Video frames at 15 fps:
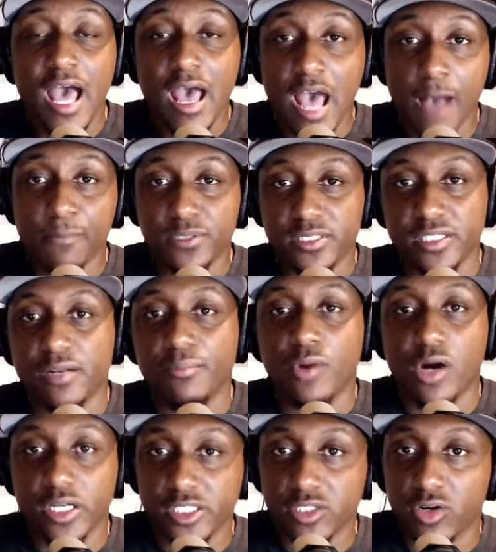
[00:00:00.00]
opposite of
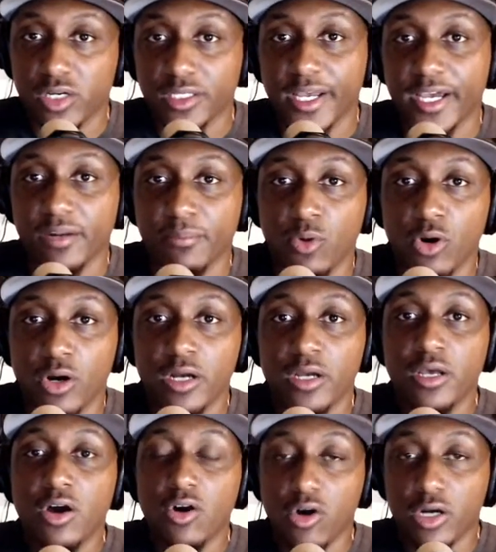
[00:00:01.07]
Marshawn Lattimore
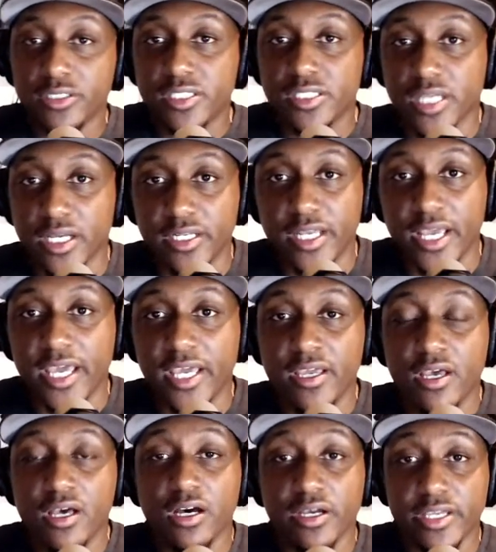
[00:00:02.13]
on Sunday
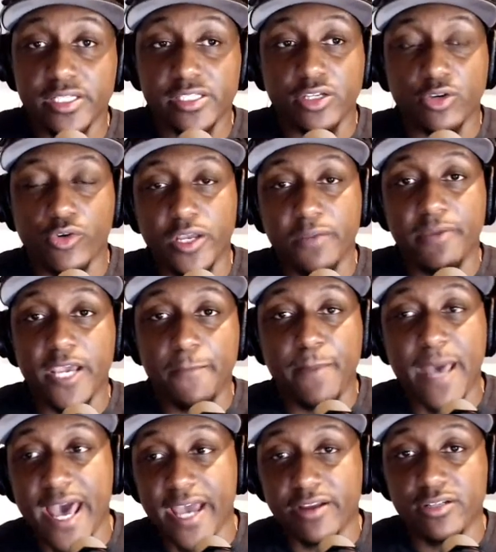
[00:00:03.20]
against the Green Bay
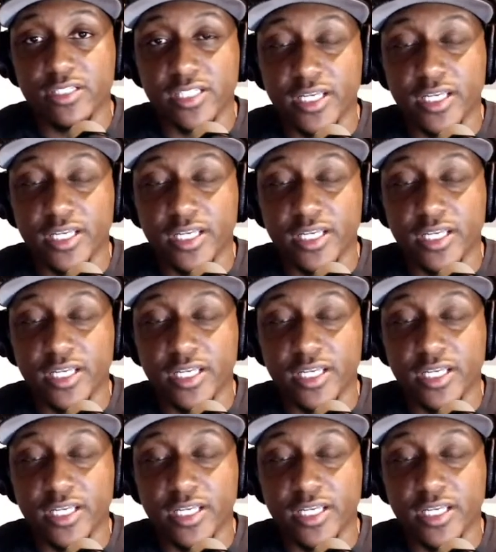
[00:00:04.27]
Packers.